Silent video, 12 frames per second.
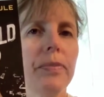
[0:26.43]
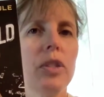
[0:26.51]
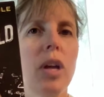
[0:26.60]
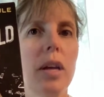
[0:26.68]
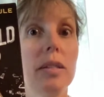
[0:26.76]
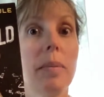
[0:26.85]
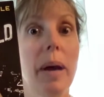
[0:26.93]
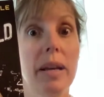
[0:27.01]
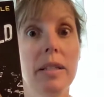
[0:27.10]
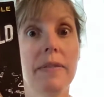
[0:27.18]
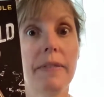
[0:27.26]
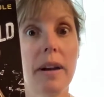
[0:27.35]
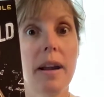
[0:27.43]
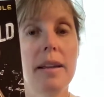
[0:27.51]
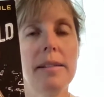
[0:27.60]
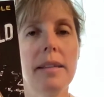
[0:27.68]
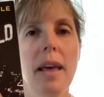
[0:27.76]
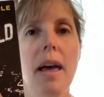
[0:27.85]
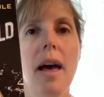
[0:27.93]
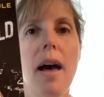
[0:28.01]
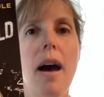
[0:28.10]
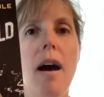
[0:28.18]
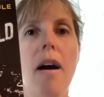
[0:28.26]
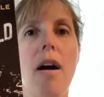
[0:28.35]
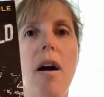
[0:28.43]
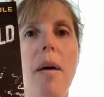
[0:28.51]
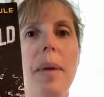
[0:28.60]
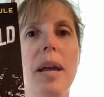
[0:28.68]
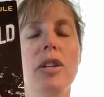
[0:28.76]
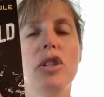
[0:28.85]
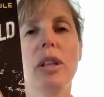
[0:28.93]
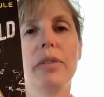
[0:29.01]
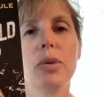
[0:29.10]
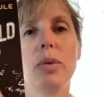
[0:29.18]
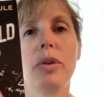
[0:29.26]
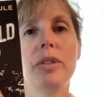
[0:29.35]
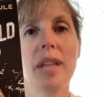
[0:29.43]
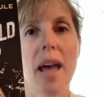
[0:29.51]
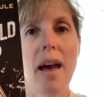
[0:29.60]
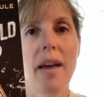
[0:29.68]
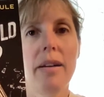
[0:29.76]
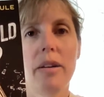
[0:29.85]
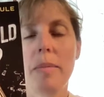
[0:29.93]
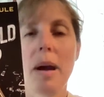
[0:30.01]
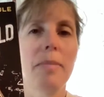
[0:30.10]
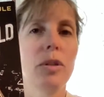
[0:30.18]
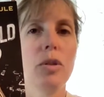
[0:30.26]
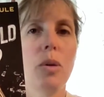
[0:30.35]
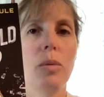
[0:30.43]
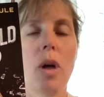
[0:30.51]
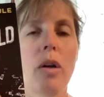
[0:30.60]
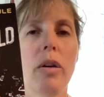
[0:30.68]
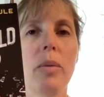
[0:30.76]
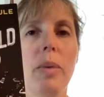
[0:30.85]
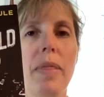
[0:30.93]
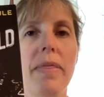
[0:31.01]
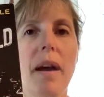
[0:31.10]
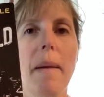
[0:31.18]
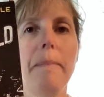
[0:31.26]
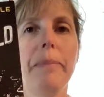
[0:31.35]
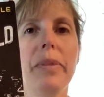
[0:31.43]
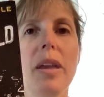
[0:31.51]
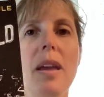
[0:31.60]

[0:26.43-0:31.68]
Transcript: She has a best friend, um, and she lives with her dad. Her mom is no longer with them.